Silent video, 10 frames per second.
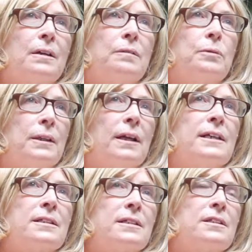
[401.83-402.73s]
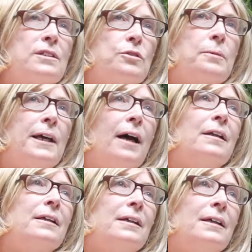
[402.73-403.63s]
realize this is
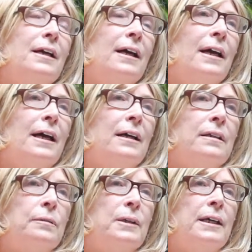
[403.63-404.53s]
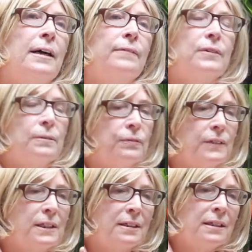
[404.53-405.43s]
reality. And we have to
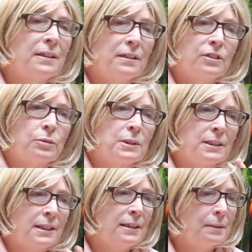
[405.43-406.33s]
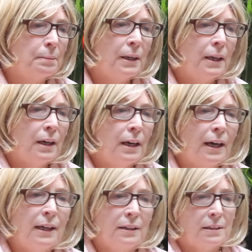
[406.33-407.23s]
fit into a team.
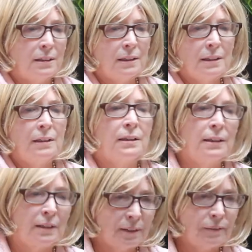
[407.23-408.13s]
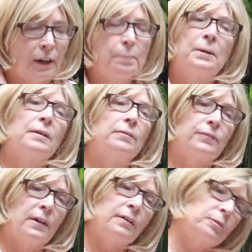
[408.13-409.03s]
And in an environment
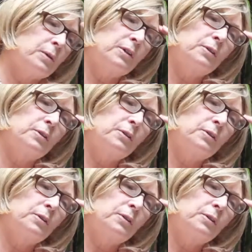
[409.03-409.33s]
of where